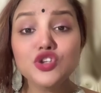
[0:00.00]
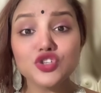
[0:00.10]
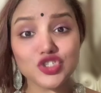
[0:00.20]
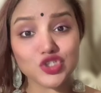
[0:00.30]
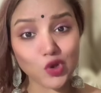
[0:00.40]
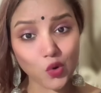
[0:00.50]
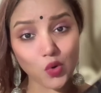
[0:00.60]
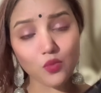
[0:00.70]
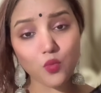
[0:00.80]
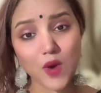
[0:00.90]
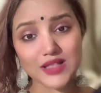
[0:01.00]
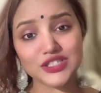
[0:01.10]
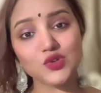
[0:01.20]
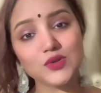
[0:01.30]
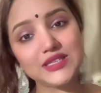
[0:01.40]
So
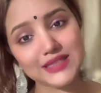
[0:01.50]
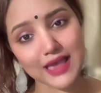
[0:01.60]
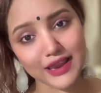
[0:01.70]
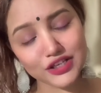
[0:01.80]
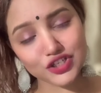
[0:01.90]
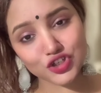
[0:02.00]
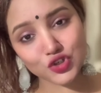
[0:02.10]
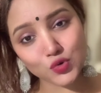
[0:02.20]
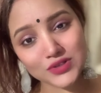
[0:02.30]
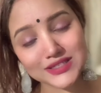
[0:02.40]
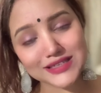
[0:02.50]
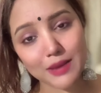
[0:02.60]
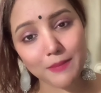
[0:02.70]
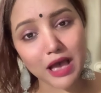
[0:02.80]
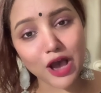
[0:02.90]
once you decide to
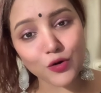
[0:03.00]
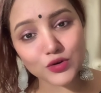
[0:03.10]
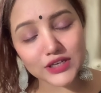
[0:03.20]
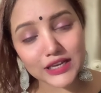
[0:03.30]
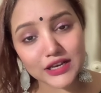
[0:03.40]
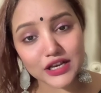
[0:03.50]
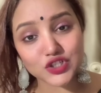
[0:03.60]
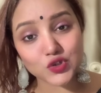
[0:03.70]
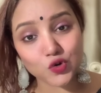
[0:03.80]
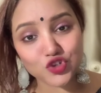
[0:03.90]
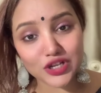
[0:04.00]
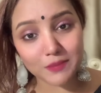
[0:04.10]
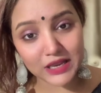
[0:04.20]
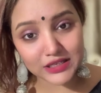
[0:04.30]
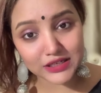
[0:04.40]
step out in a social
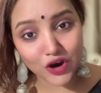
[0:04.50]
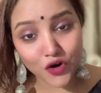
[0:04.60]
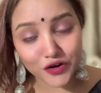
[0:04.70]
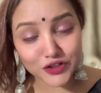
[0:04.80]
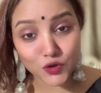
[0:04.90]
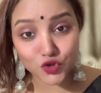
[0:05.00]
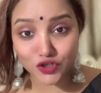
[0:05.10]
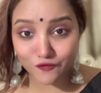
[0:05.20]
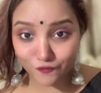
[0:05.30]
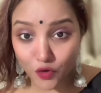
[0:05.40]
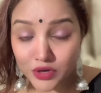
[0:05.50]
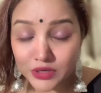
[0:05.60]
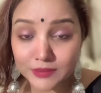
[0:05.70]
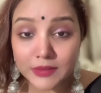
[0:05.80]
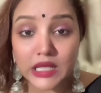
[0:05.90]
media or a social
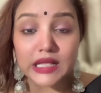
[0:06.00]
forum